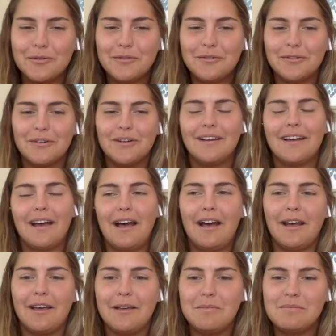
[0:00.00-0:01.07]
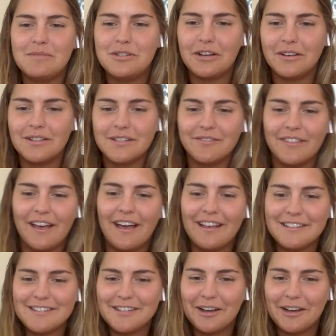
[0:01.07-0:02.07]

"Ooh, I'm jealous of that.